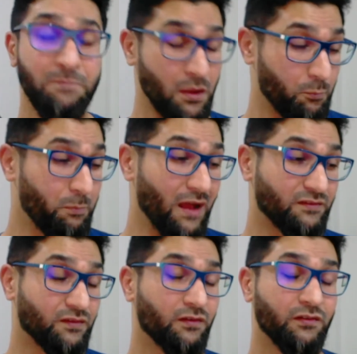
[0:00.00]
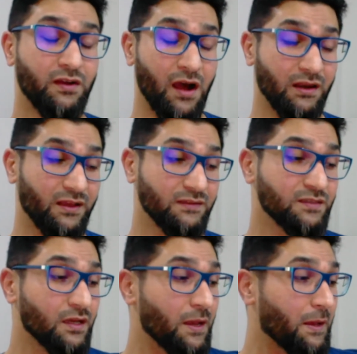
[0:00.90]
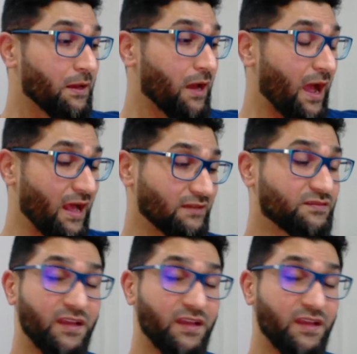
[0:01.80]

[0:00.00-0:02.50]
But regardless, as